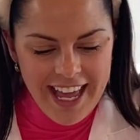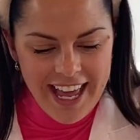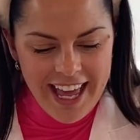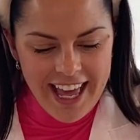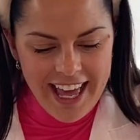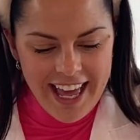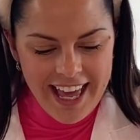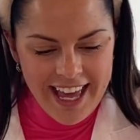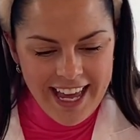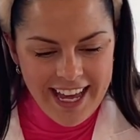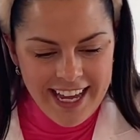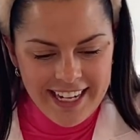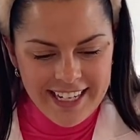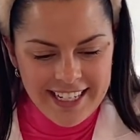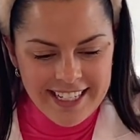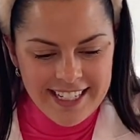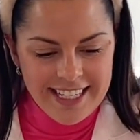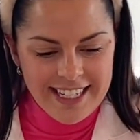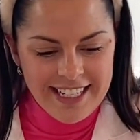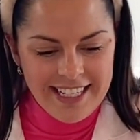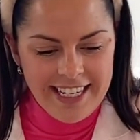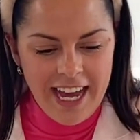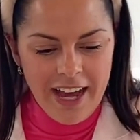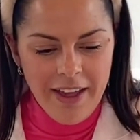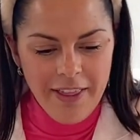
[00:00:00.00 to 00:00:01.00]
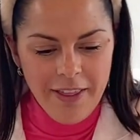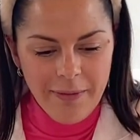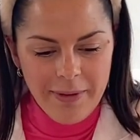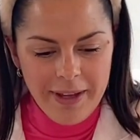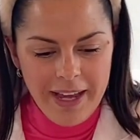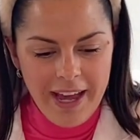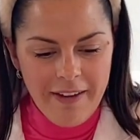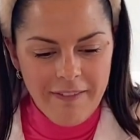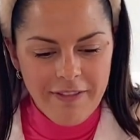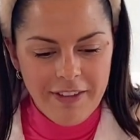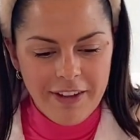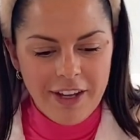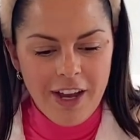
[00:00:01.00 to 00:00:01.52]
And now that we
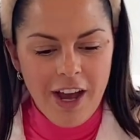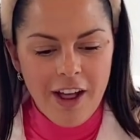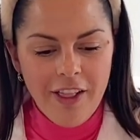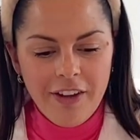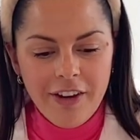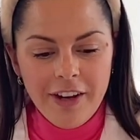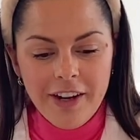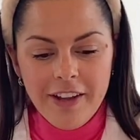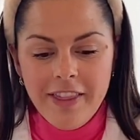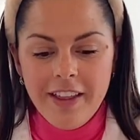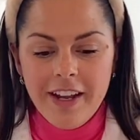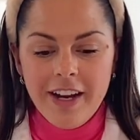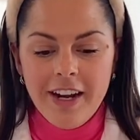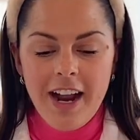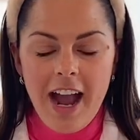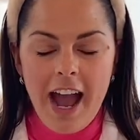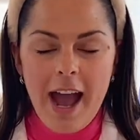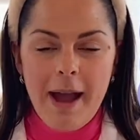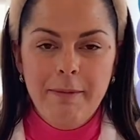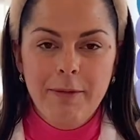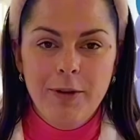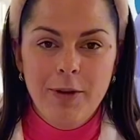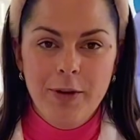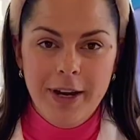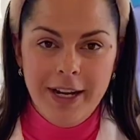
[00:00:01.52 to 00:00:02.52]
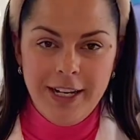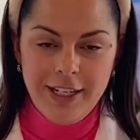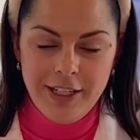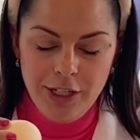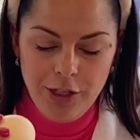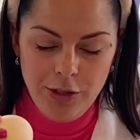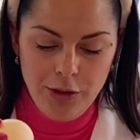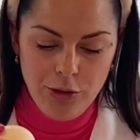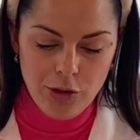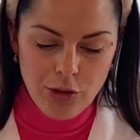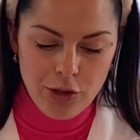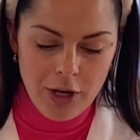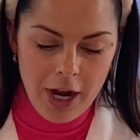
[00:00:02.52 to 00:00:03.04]
have the color in there, I'm going to
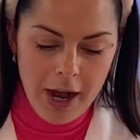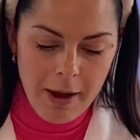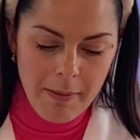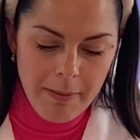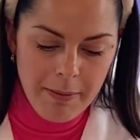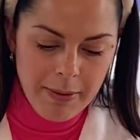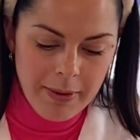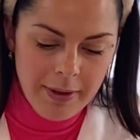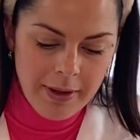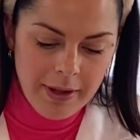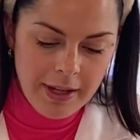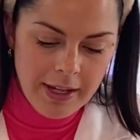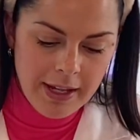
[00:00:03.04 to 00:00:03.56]
drop